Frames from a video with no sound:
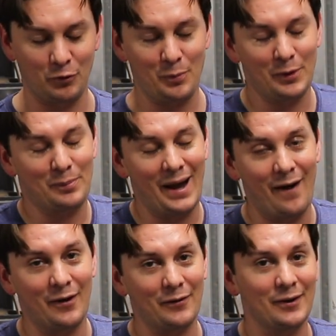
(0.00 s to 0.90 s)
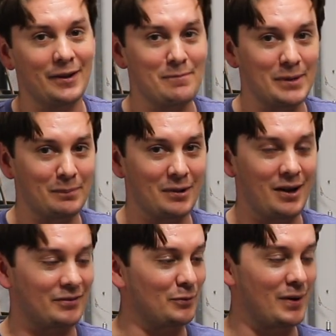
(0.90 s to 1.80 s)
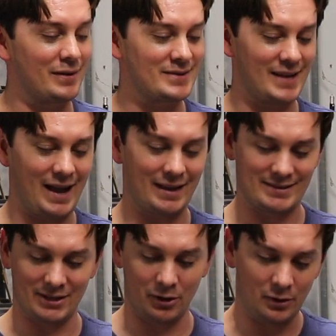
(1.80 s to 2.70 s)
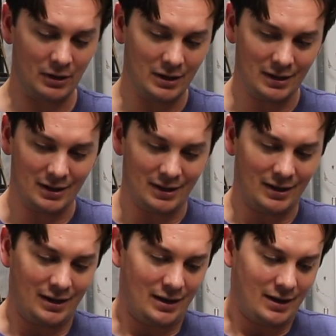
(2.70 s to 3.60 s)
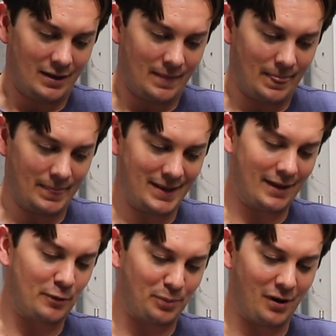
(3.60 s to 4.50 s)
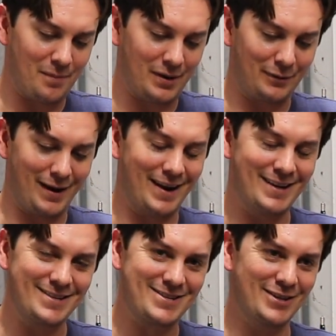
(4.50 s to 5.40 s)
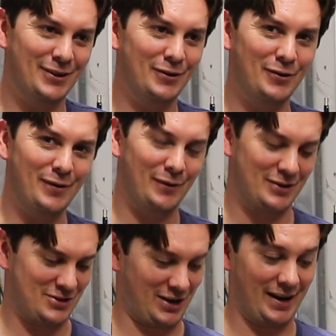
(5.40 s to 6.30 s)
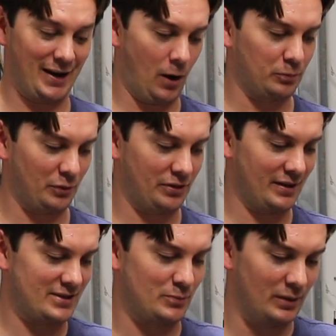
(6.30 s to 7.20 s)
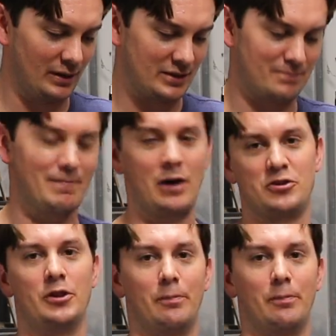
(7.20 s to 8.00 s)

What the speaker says: big power, really, big blocks are where it's at. So the other problem I ran into, which kind of helped with this, was mounting